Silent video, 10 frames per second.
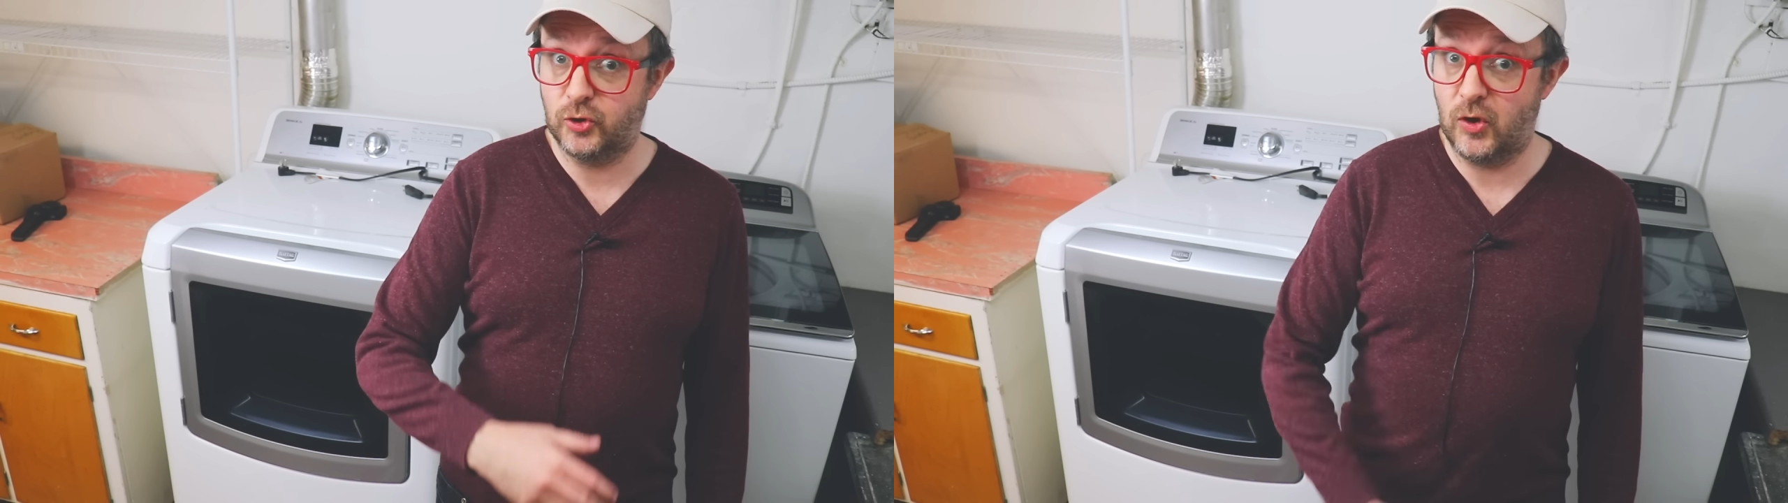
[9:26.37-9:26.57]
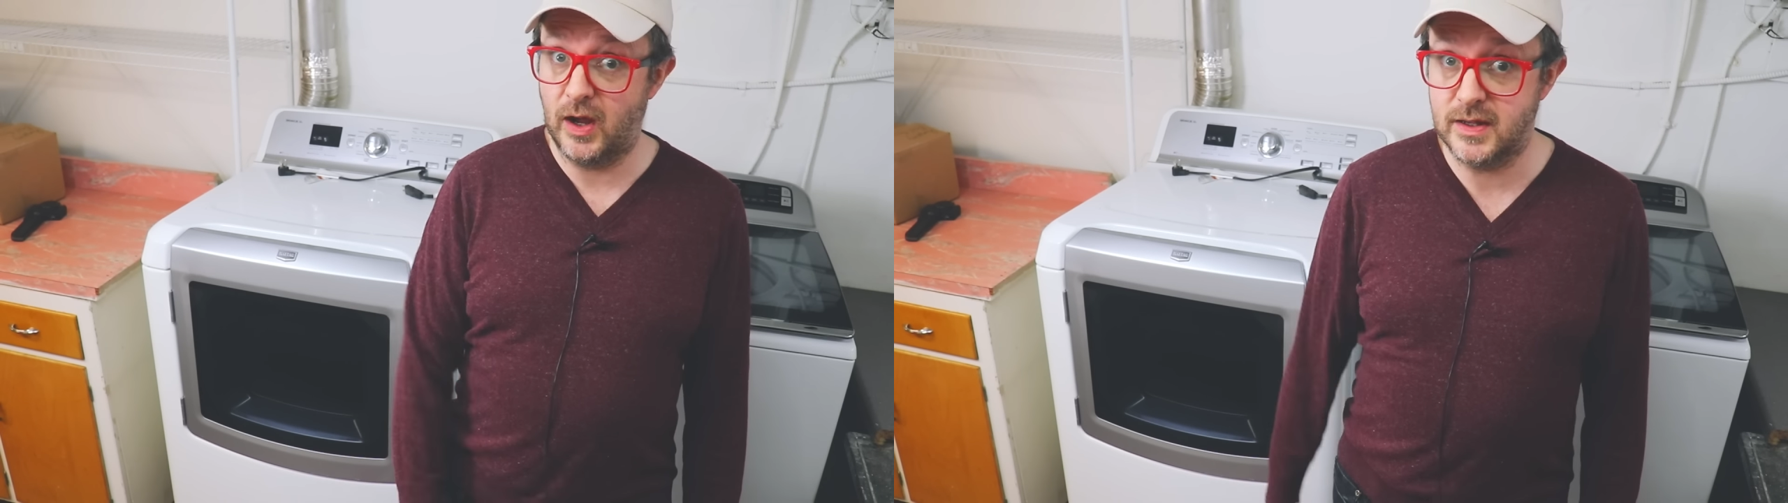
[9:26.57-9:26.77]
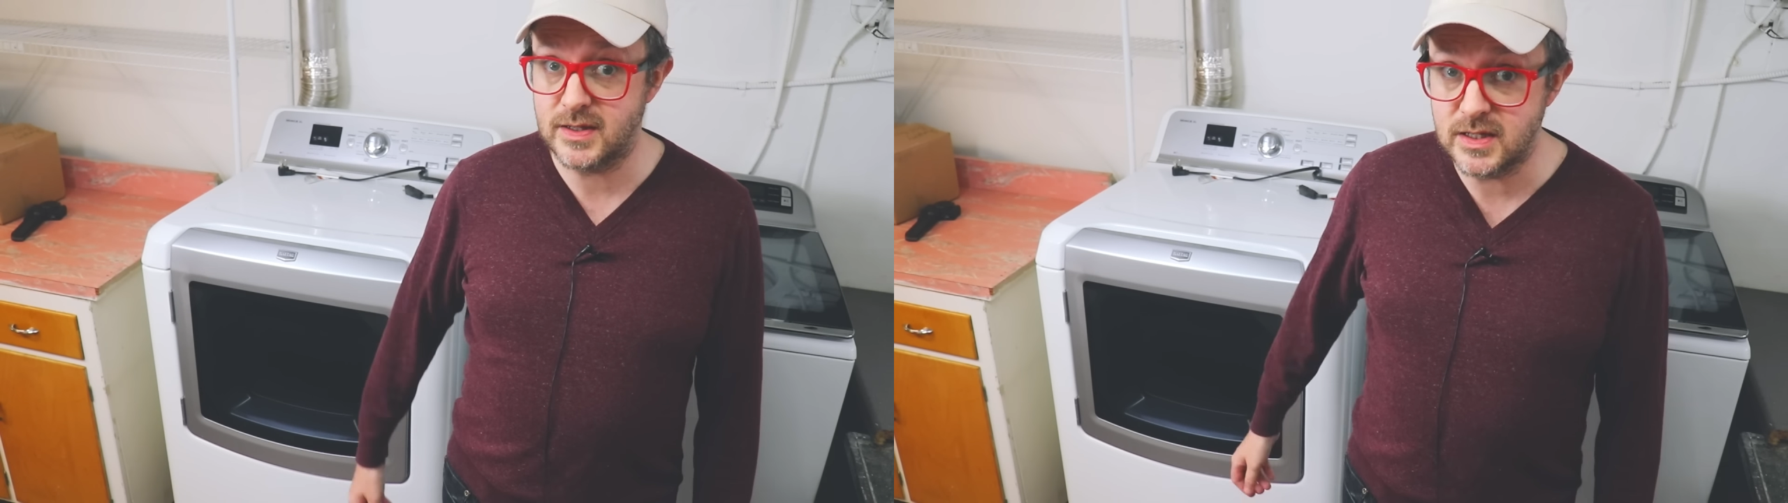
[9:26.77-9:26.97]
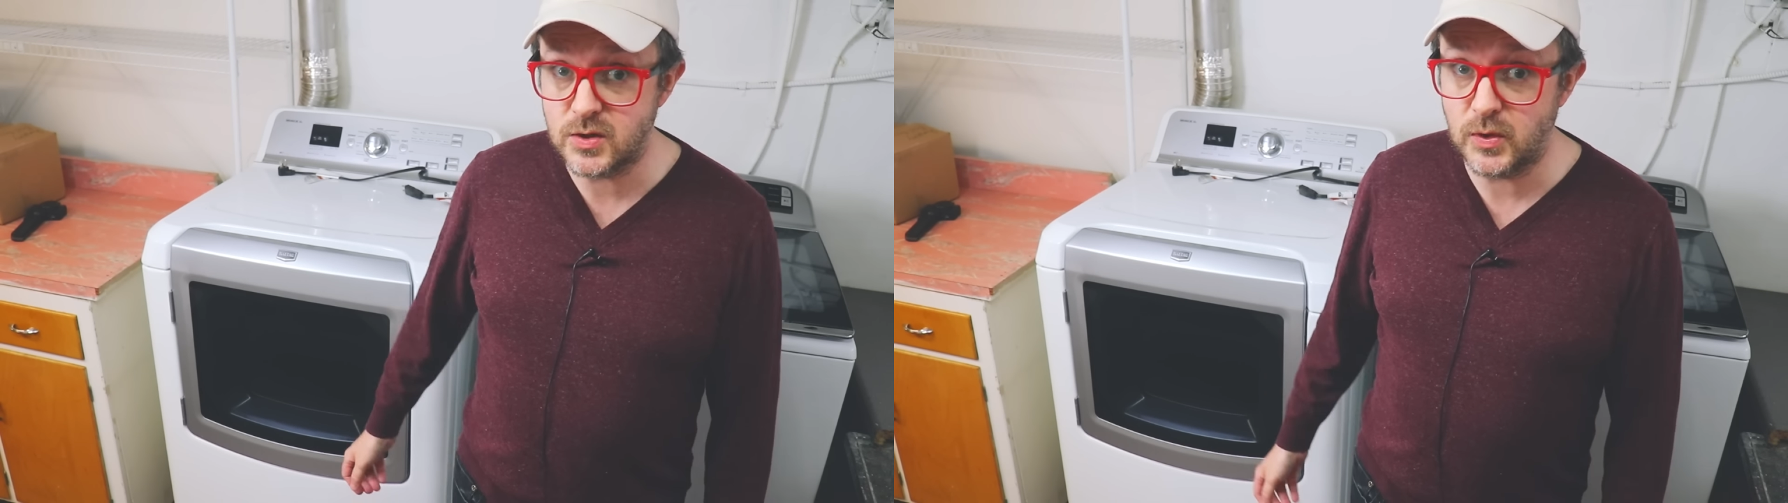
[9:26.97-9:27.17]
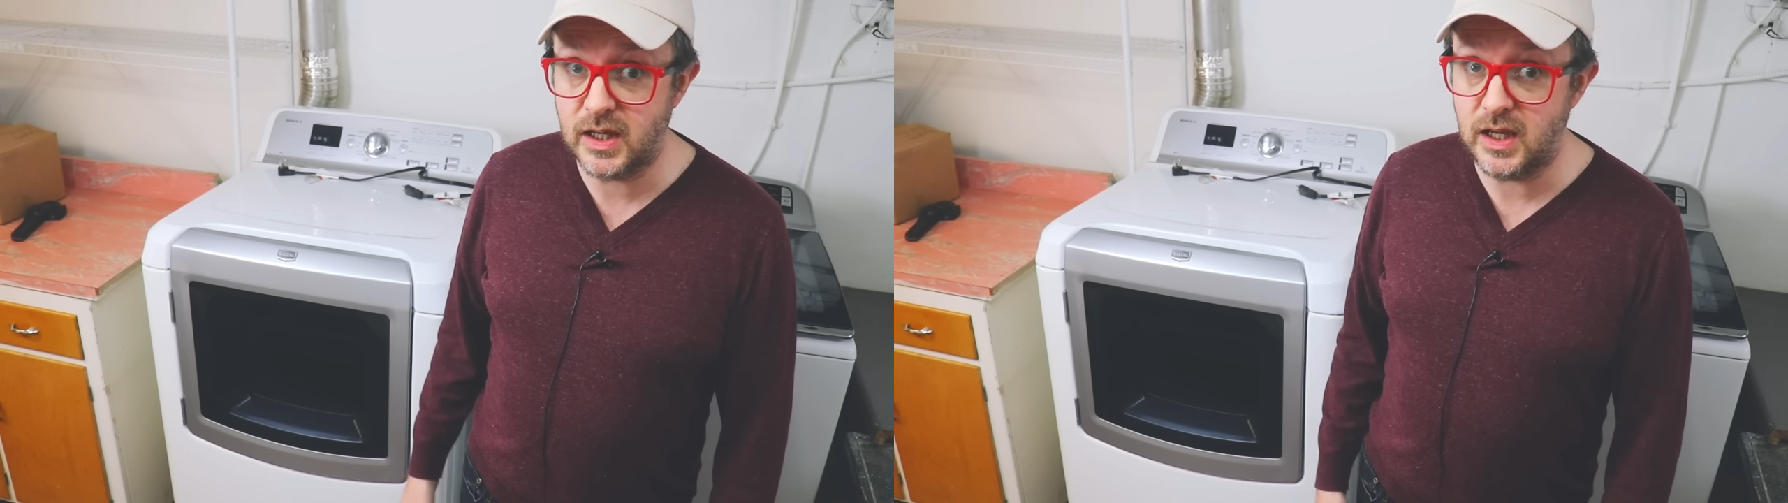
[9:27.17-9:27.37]
dryers
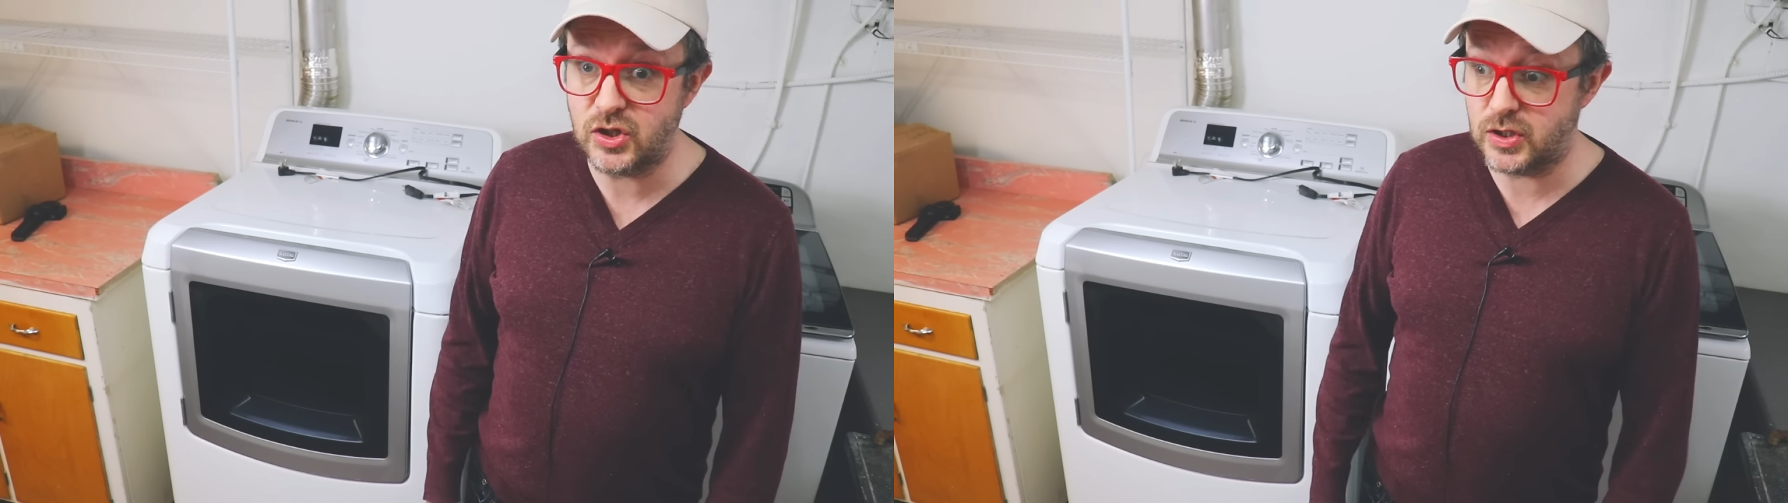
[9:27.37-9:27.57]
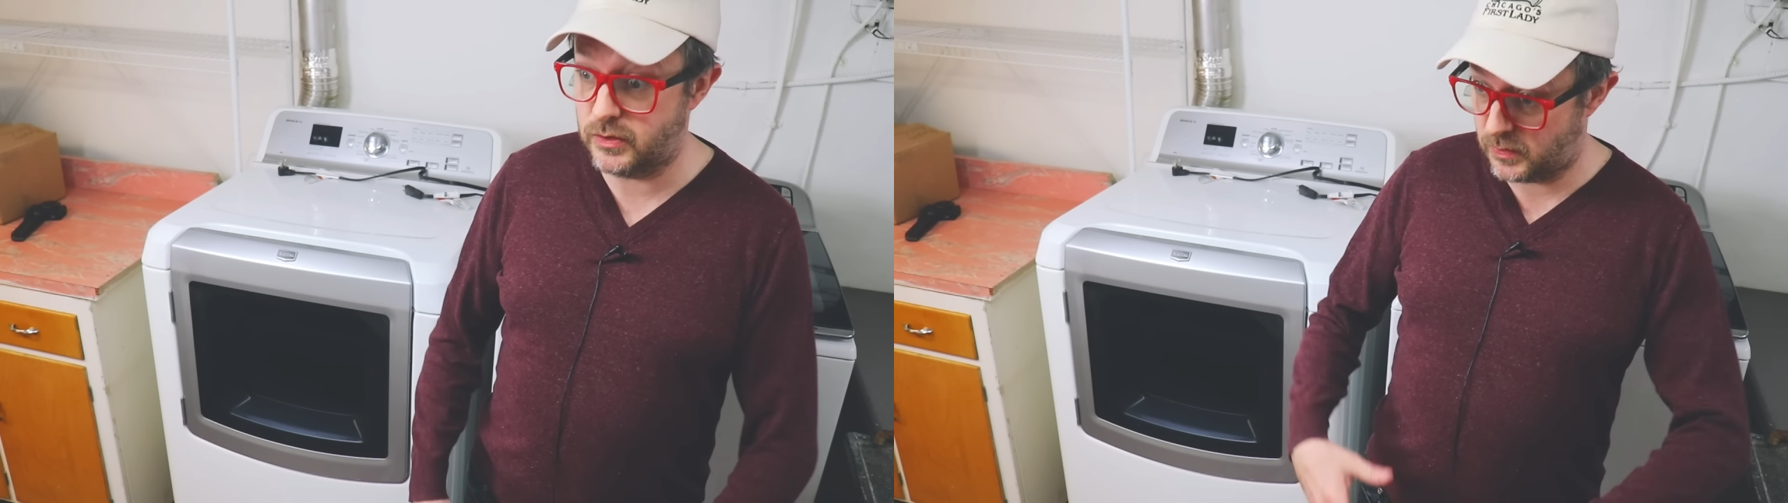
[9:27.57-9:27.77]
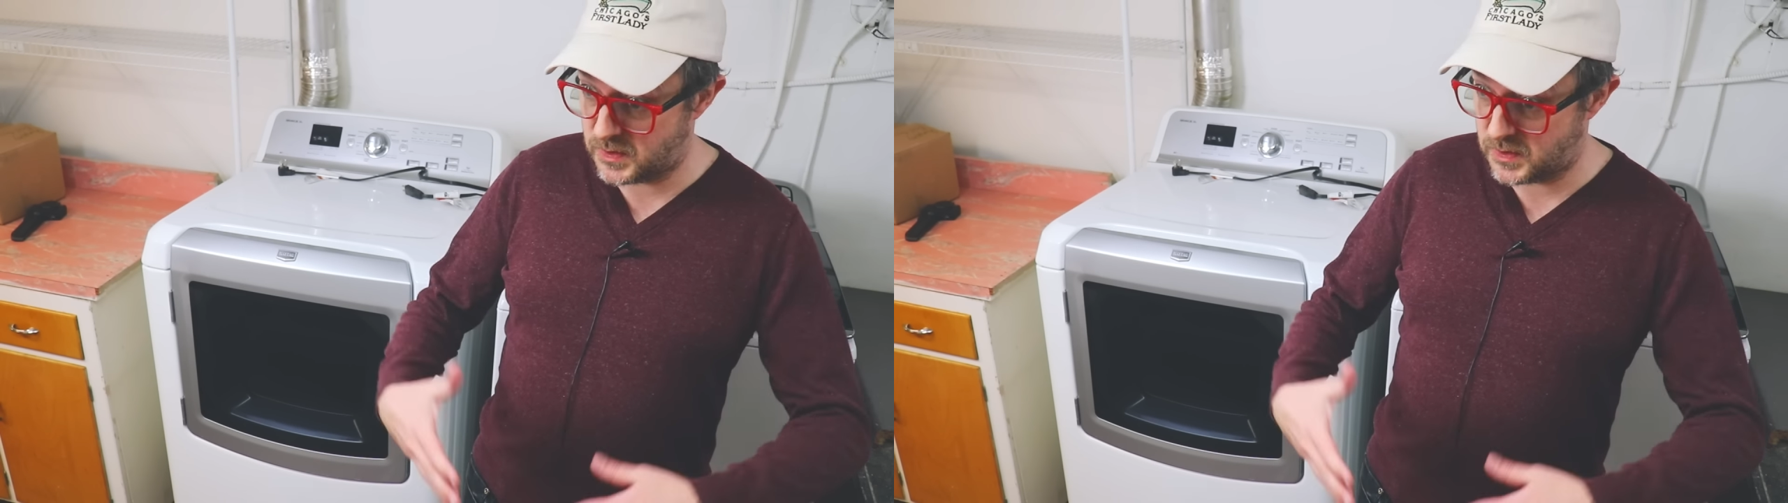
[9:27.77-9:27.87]
into a kitchen.